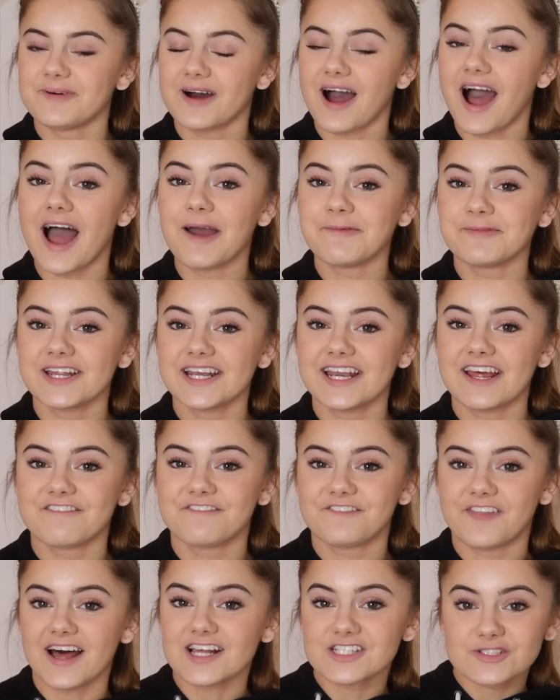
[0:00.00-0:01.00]
But I mean,
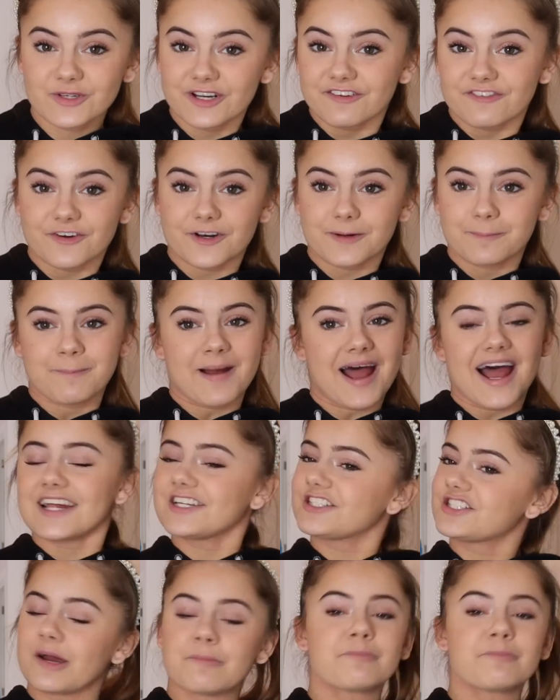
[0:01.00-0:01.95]
if that's what I've got to match,